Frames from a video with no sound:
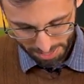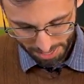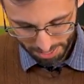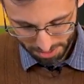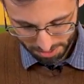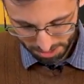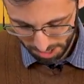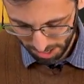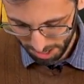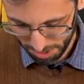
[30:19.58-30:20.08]
I
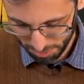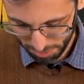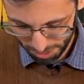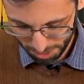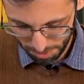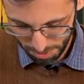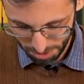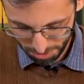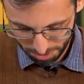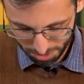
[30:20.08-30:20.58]
don't know how I
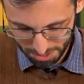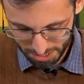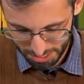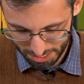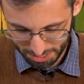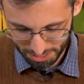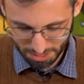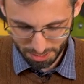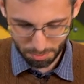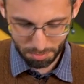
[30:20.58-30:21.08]
feel about
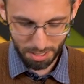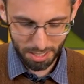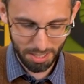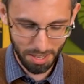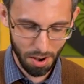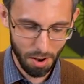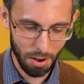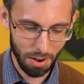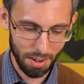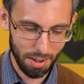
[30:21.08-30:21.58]
critiquing somebody's
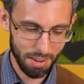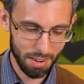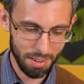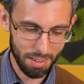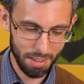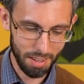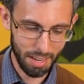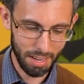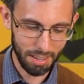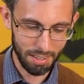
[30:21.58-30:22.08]
art,
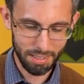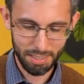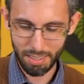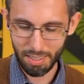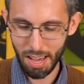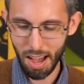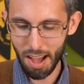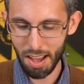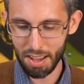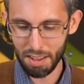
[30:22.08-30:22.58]
like,
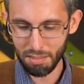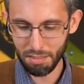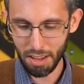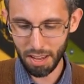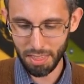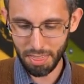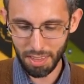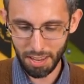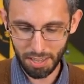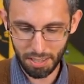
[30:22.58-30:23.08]
live.
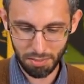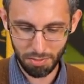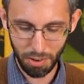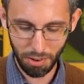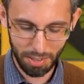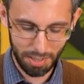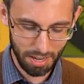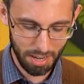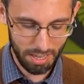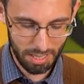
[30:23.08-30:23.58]
I think it's
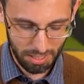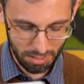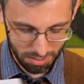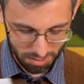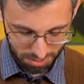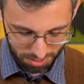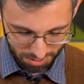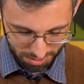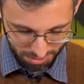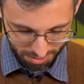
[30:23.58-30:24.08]
very
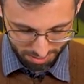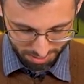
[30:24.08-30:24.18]
nice.